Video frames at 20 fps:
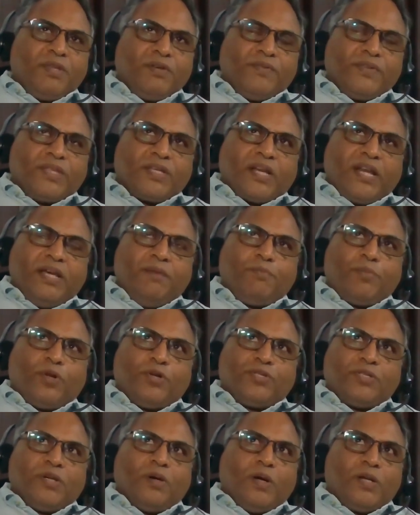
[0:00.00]
Same thing with
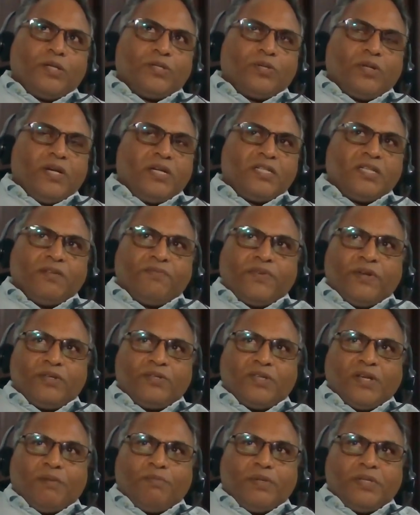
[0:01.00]
claim processing also. Let's
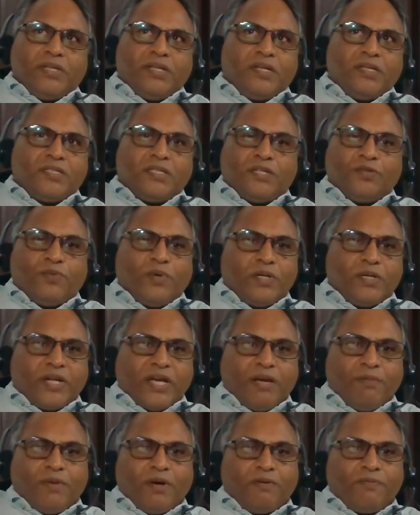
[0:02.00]
say, for example, there is a
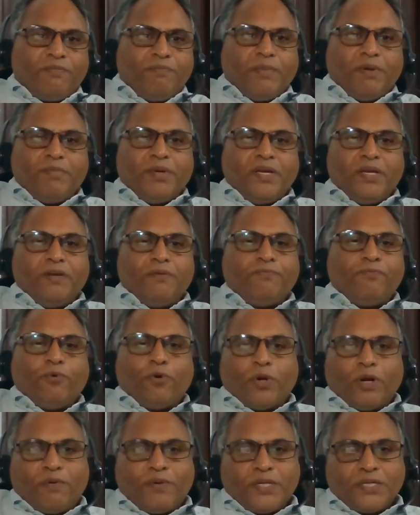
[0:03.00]
dwell time of
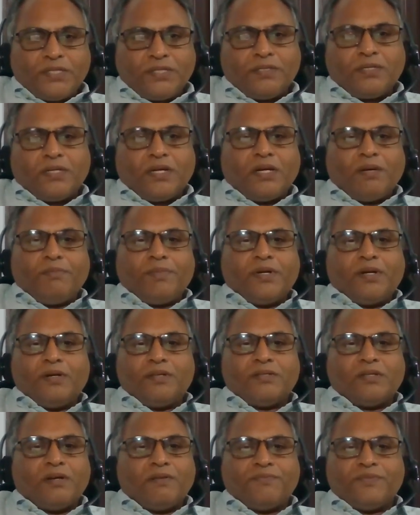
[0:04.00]
maybe 4 hours
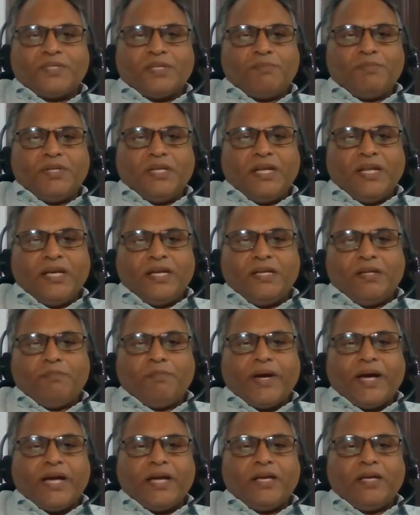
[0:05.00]
because of some
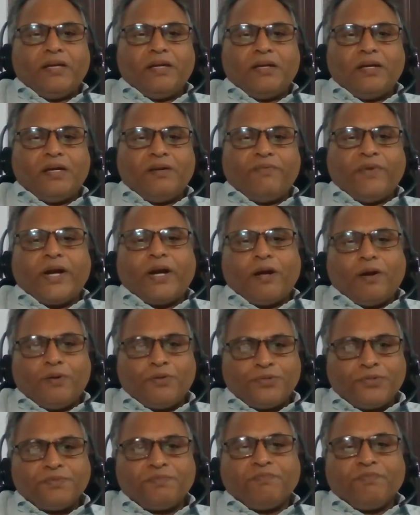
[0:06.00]
delay in my
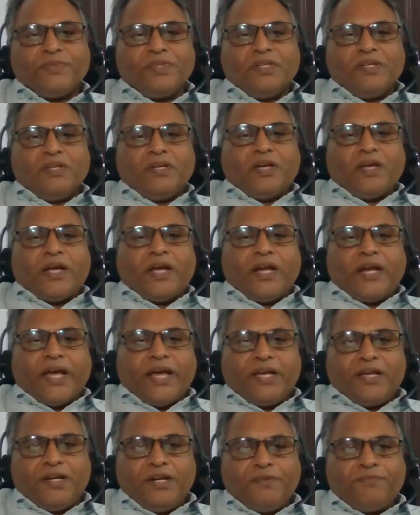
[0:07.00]
warehouse,
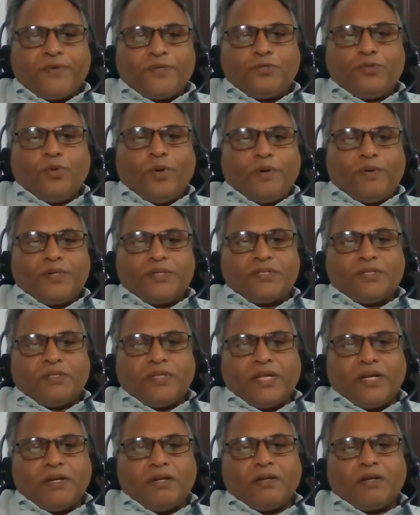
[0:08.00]
and I agreed for 2 hours.